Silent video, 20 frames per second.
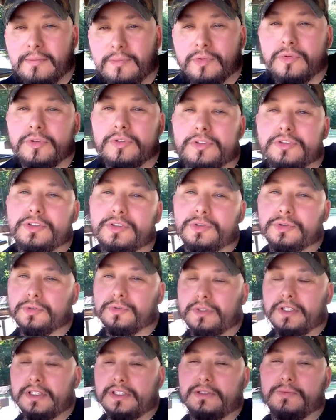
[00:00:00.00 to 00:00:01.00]
I'm going
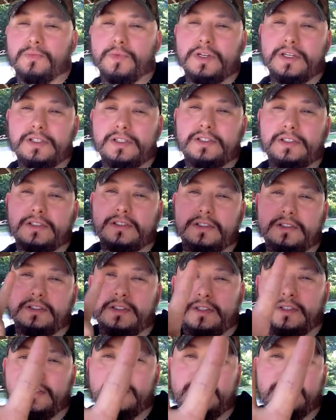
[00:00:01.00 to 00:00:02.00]
to get some rest.